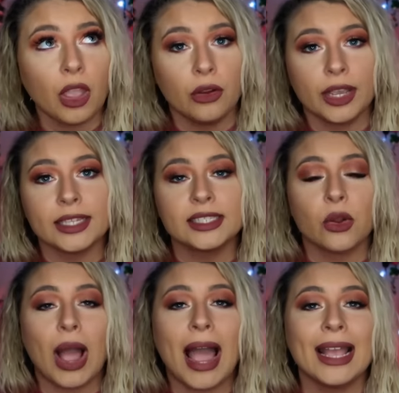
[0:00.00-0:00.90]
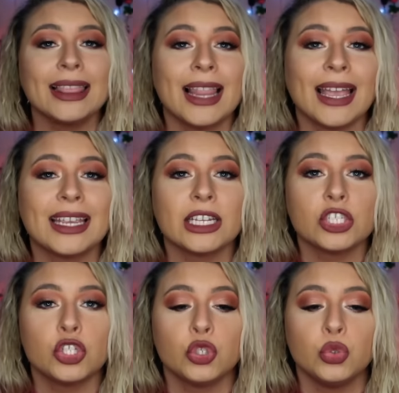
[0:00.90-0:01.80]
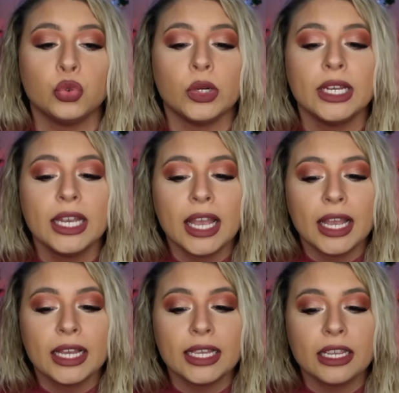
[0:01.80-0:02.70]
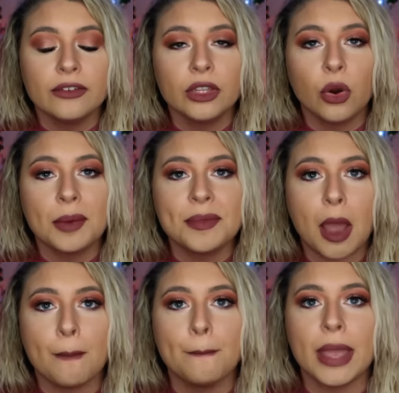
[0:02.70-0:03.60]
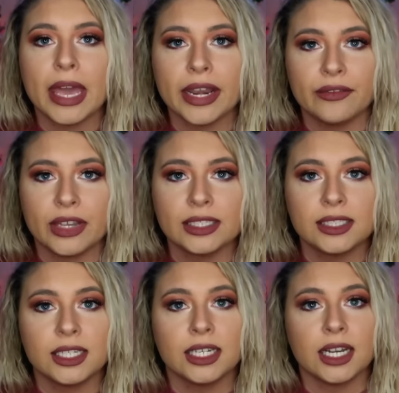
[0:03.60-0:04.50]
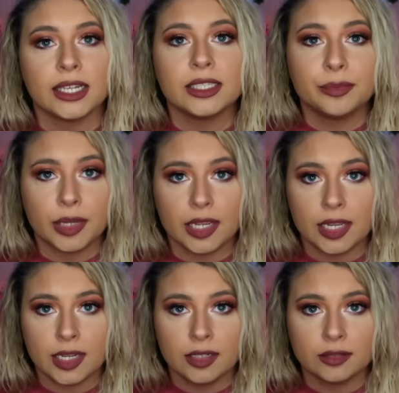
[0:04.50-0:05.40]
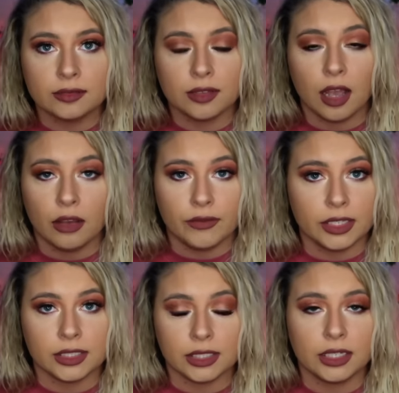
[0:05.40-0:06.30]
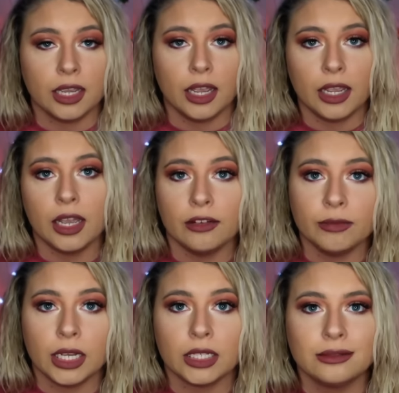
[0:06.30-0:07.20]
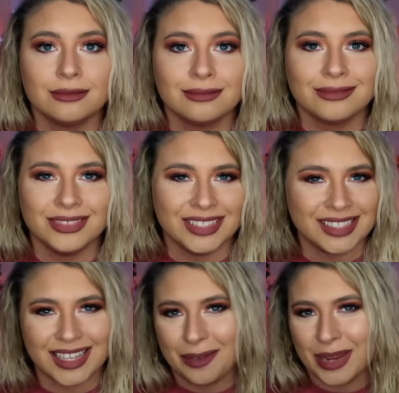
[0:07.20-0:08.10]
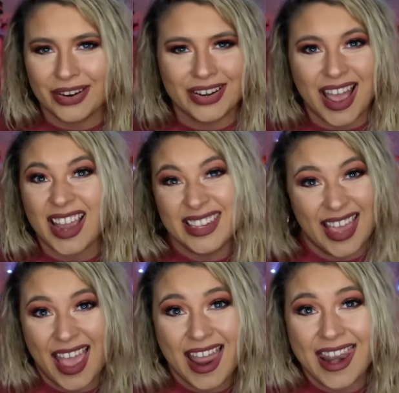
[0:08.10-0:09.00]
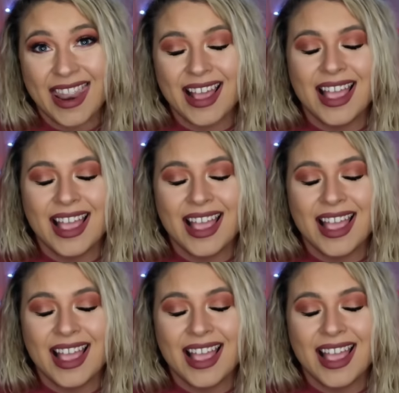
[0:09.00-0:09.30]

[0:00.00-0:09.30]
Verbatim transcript: Okay, so I like to, even though I'm not manifesting an SP, obviously, I have mine. We just got married again.